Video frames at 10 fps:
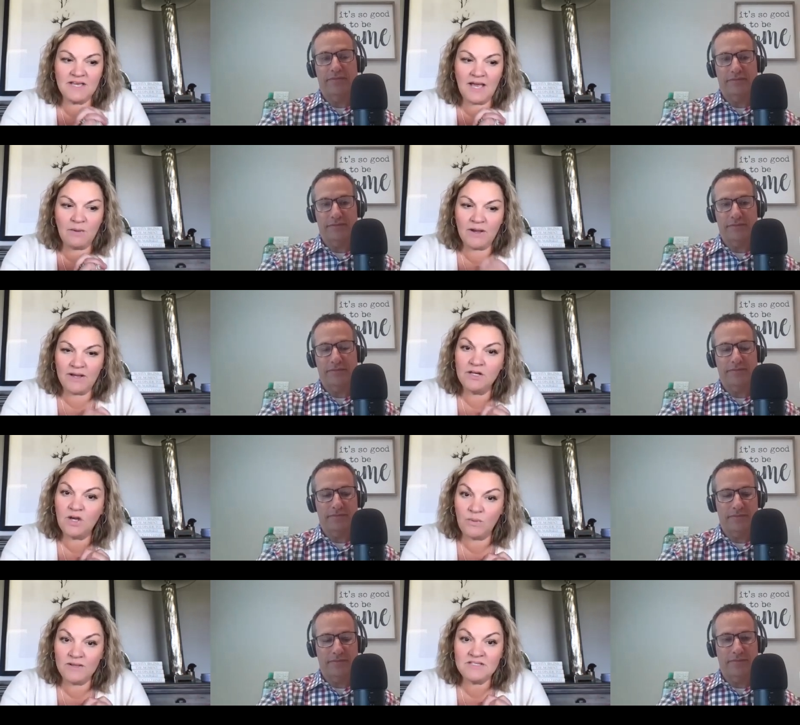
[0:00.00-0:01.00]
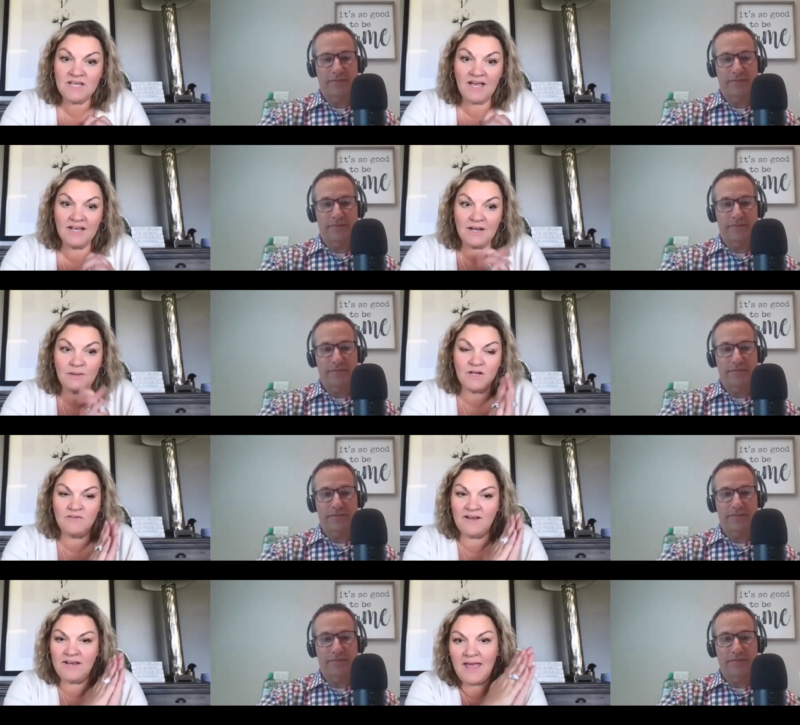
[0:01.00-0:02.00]
Speaker 1: say, I want you to go inside and I want you to
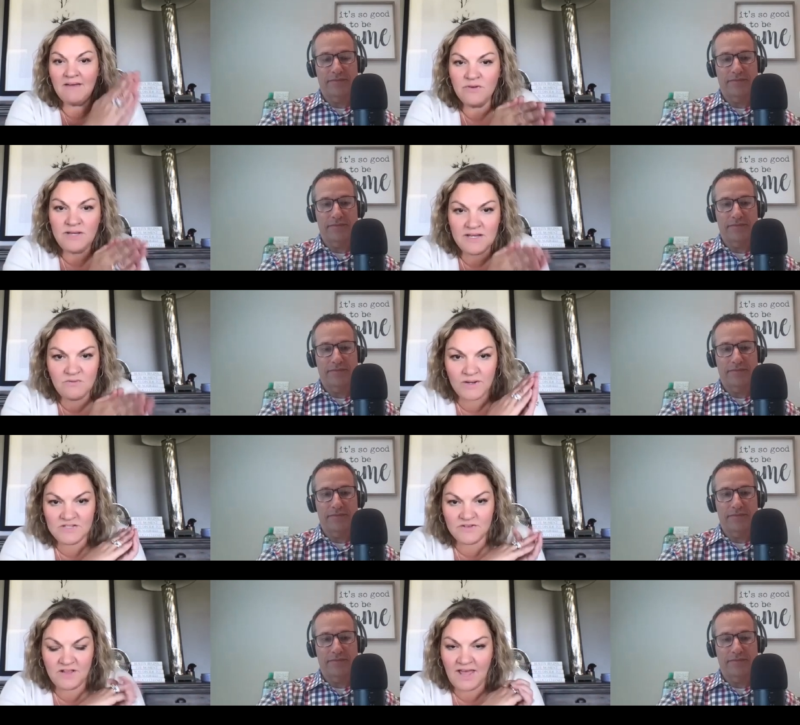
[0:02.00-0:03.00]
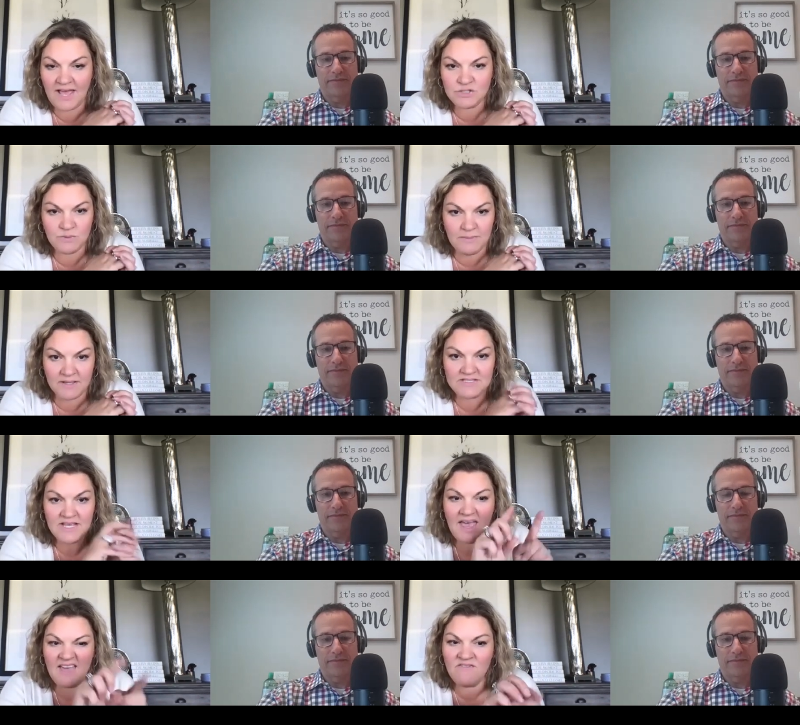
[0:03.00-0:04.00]
find every invoice for the last three months,
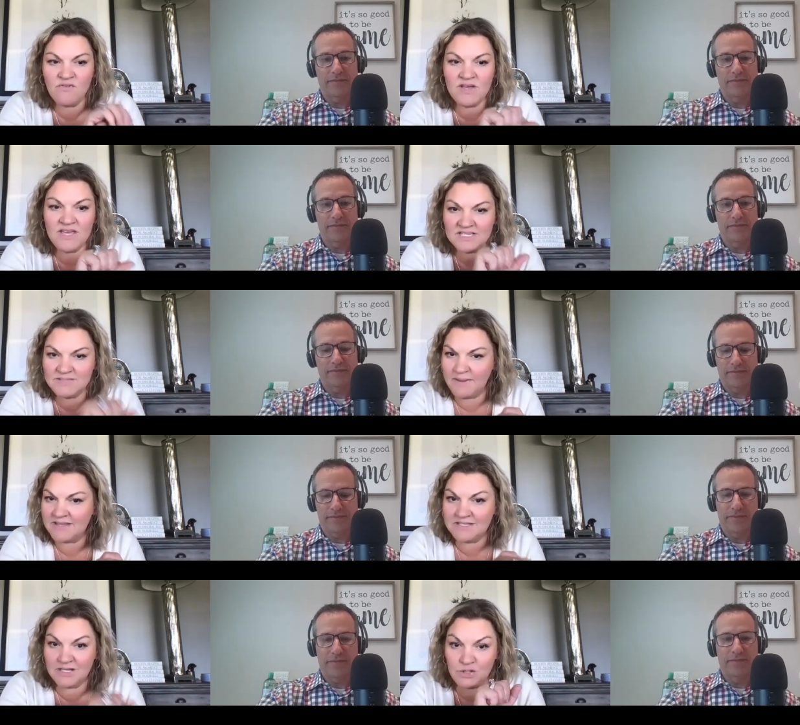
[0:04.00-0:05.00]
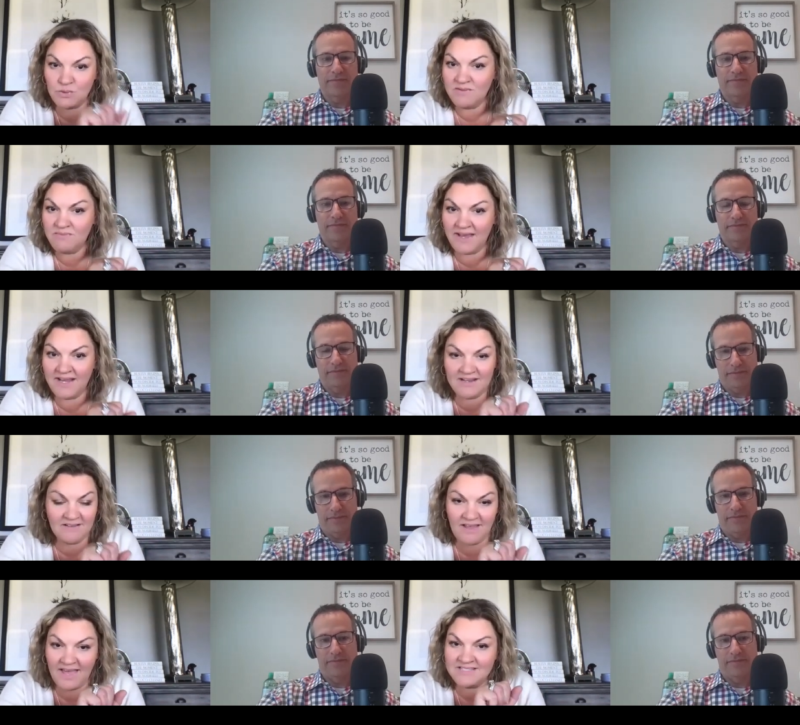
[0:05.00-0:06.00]
every expense that you have paid in
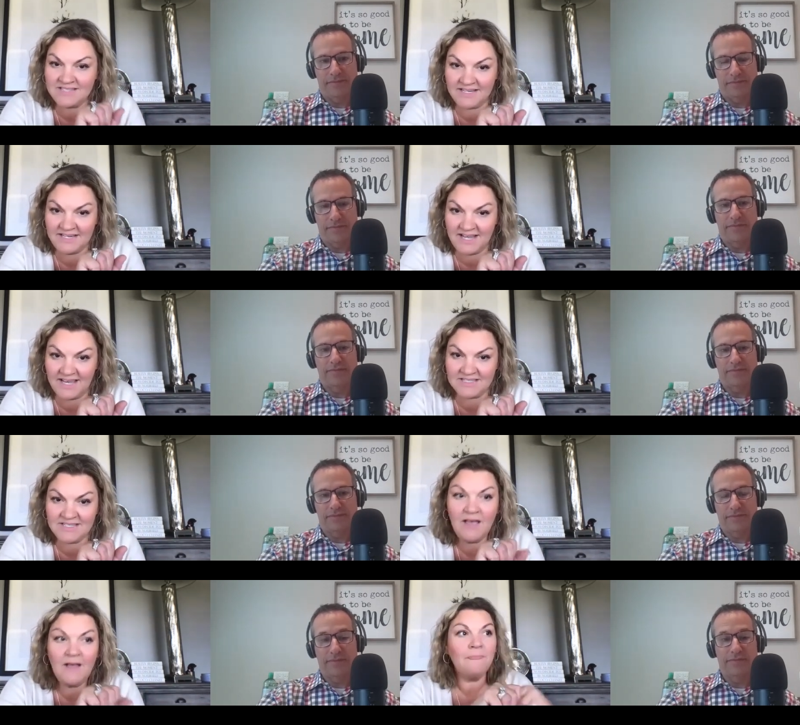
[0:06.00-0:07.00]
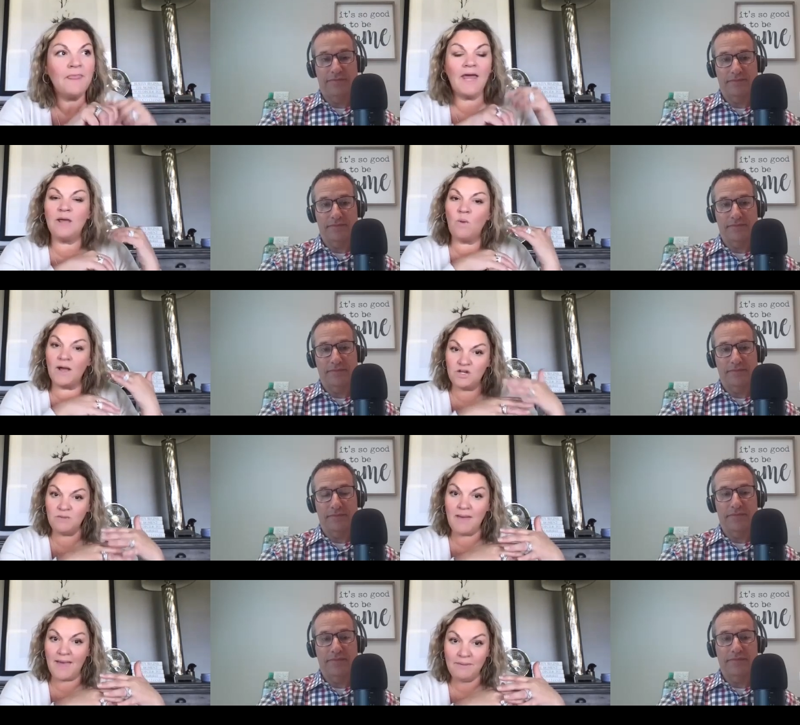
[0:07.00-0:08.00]
the last 90 days. And I want you to
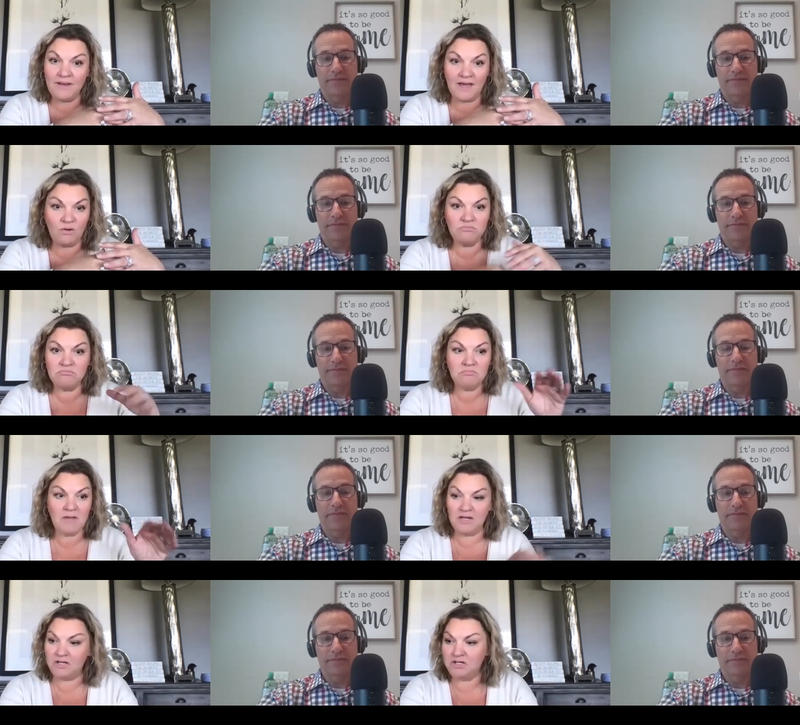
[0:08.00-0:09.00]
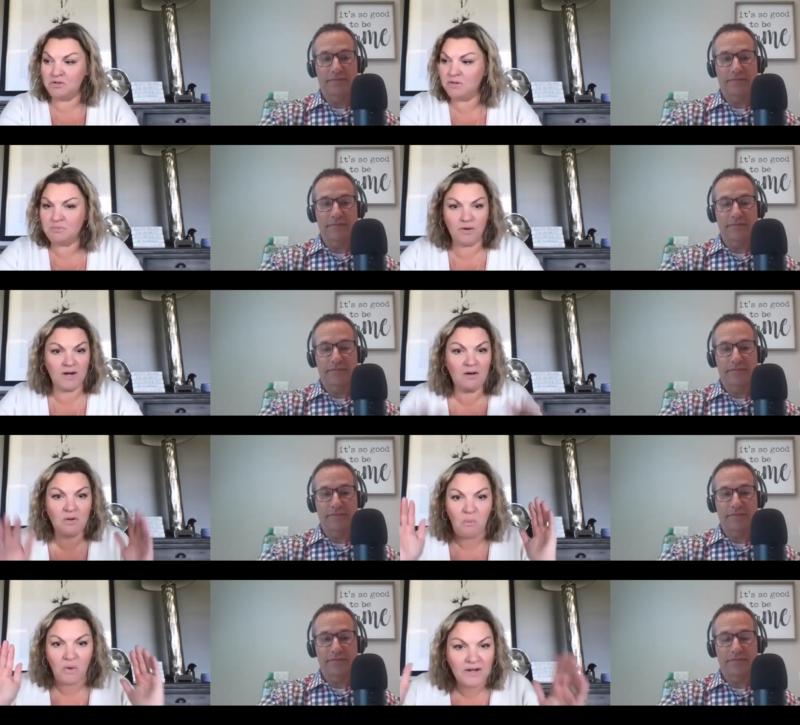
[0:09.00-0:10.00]
map it out. And you could print out a
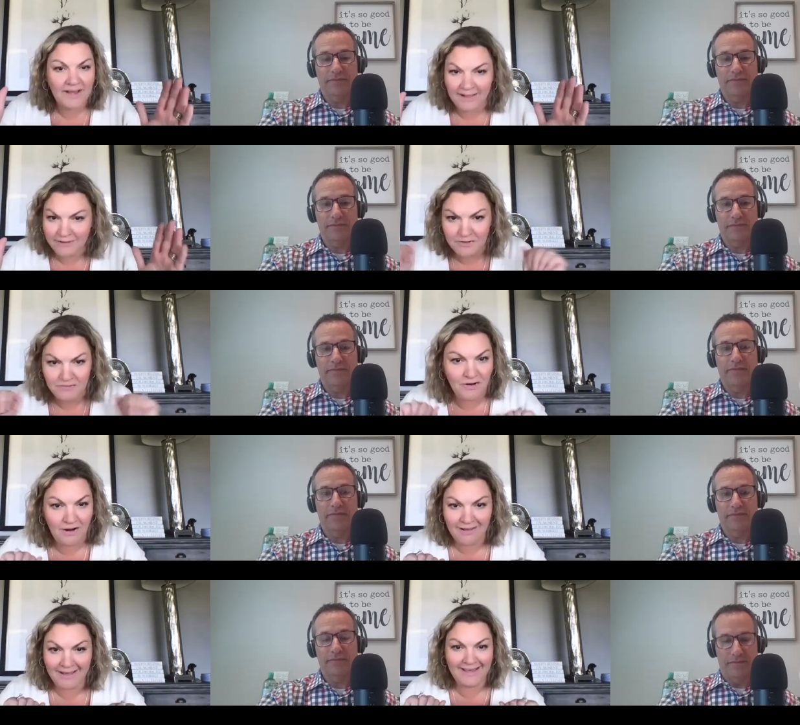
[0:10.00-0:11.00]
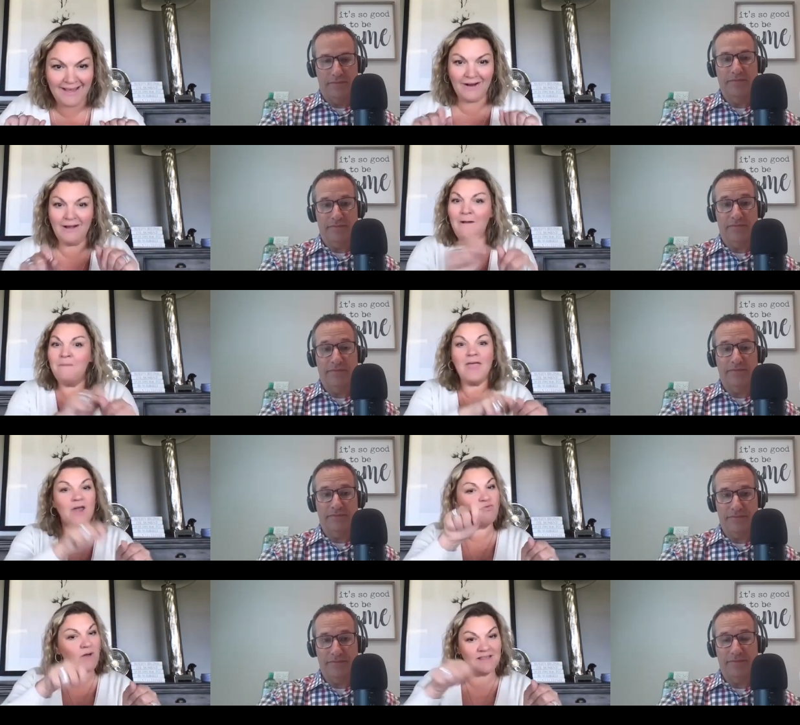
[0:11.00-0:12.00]
word calendar for all I care mm-hmm.
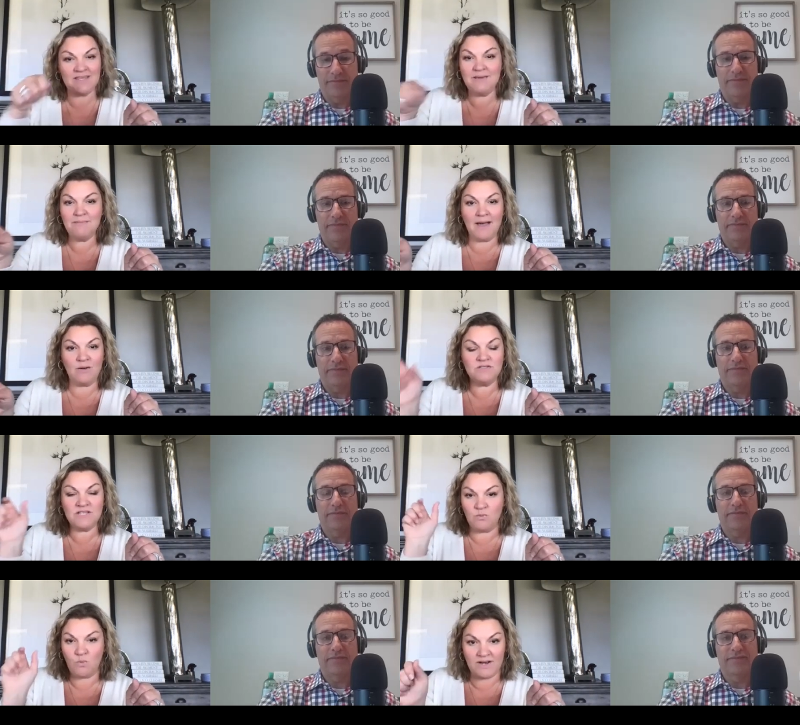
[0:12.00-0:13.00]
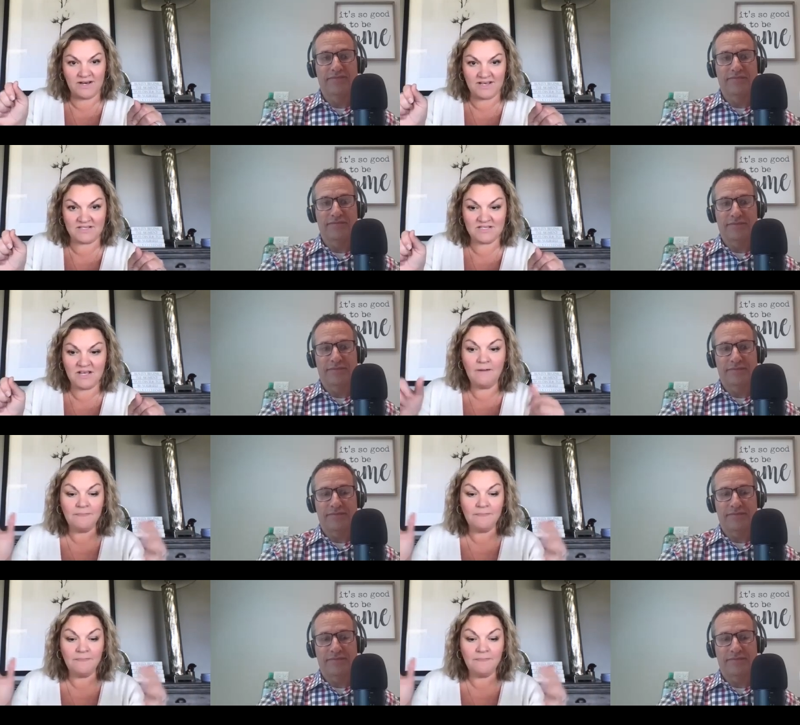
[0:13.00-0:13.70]
and amounts and what it is.